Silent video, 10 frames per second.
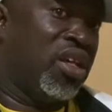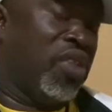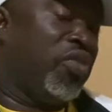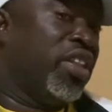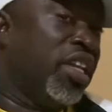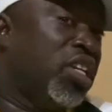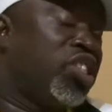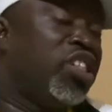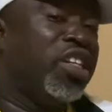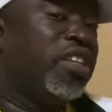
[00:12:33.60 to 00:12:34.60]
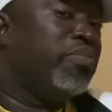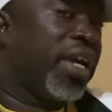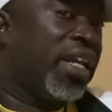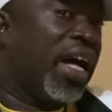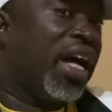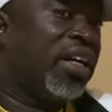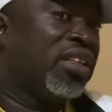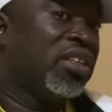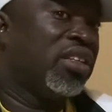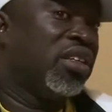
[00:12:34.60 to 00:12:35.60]
If the nation need medal,
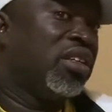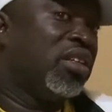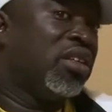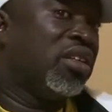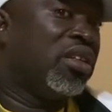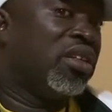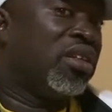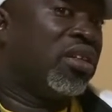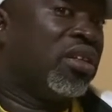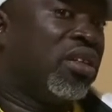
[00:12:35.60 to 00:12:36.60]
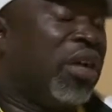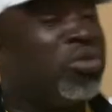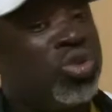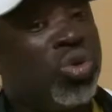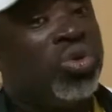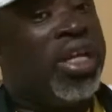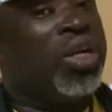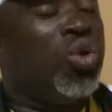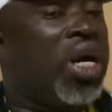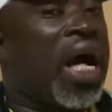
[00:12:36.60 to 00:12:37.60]
I'm told the
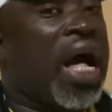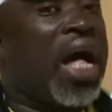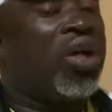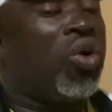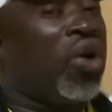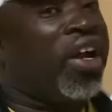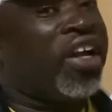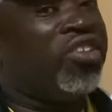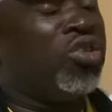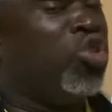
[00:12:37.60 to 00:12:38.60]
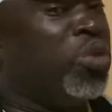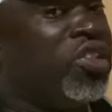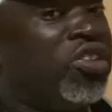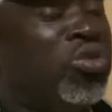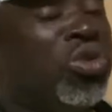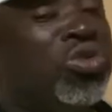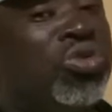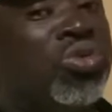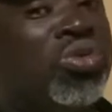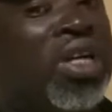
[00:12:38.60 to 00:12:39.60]
local organizing committee want
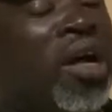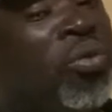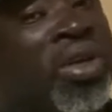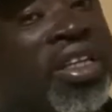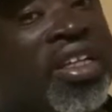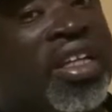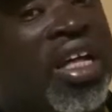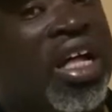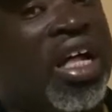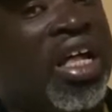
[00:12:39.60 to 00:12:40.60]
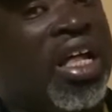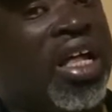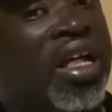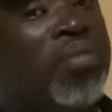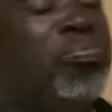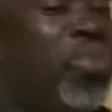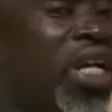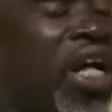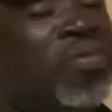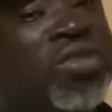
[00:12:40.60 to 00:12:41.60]
to come with a, a
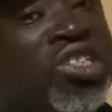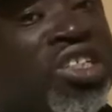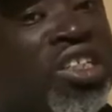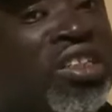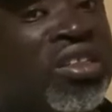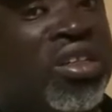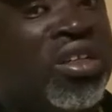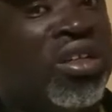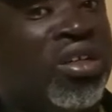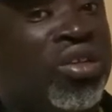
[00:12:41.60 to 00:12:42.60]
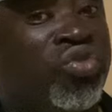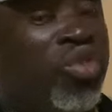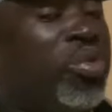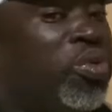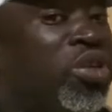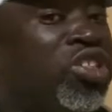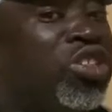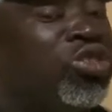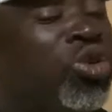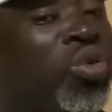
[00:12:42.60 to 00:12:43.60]
big competition for
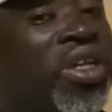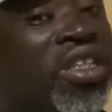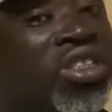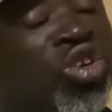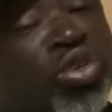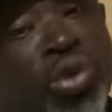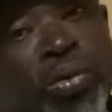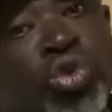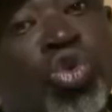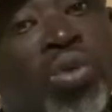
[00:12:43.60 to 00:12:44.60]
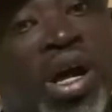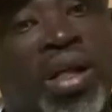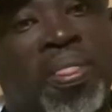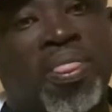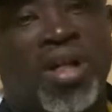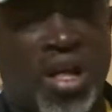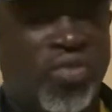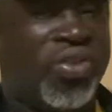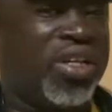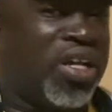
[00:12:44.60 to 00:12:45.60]
preparation toward it on October.
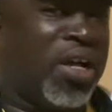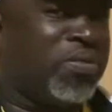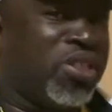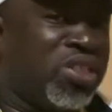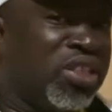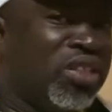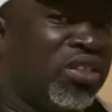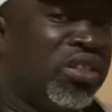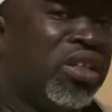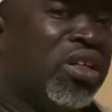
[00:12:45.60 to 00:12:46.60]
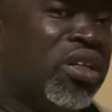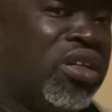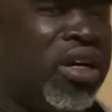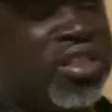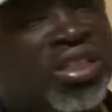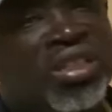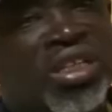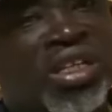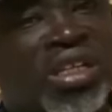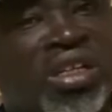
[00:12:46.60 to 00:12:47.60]
After the competition, I think the